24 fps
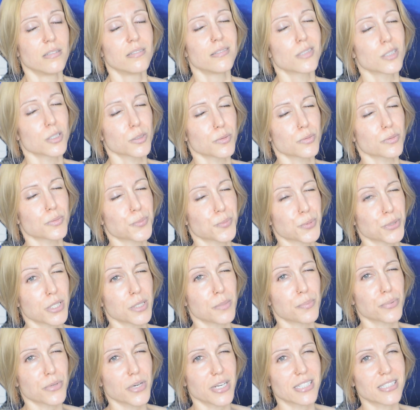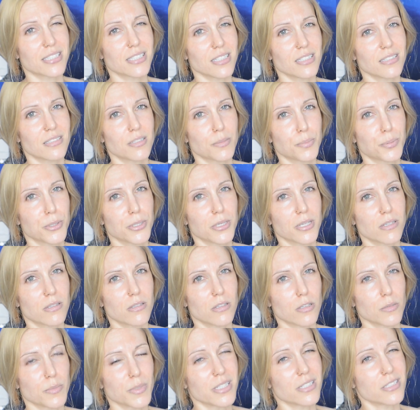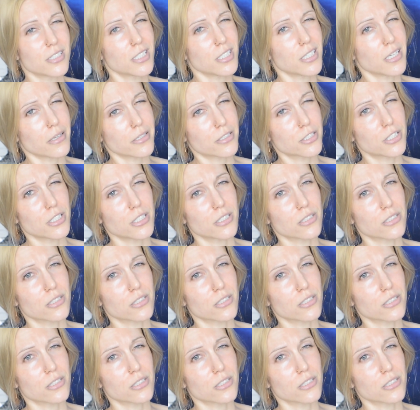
It's pretty pricey to put in a little bit of THD